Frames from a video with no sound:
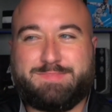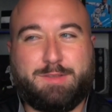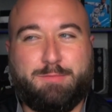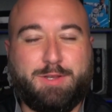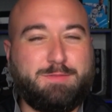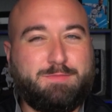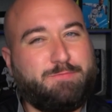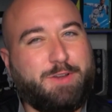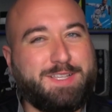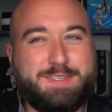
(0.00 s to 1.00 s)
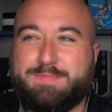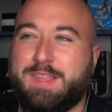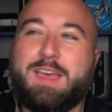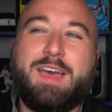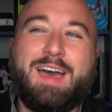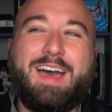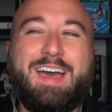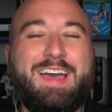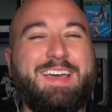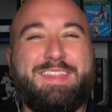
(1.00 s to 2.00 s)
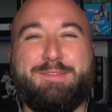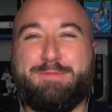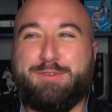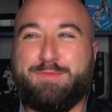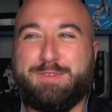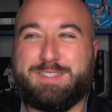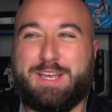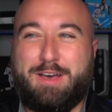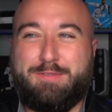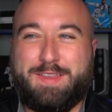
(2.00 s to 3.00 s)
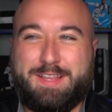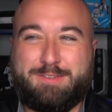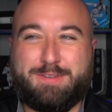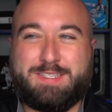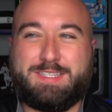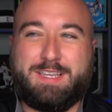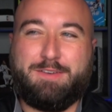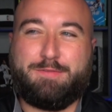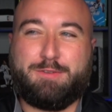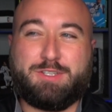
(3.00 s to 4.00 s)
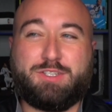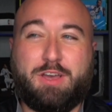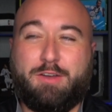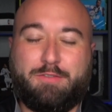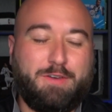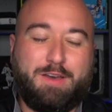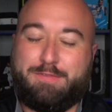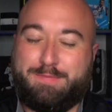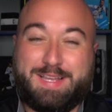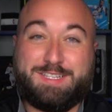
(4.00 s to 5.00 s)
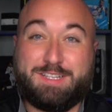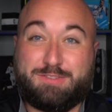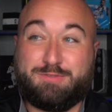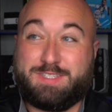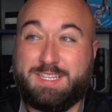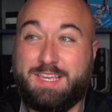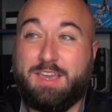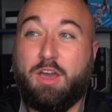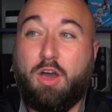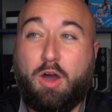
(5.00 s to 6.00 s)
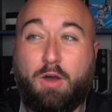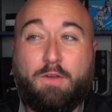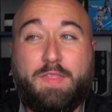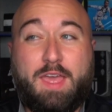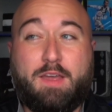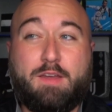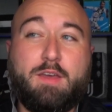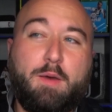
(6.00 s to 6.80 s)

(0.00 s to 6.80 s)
Weird phrasing. The rumors of an interest of Manchester City are there,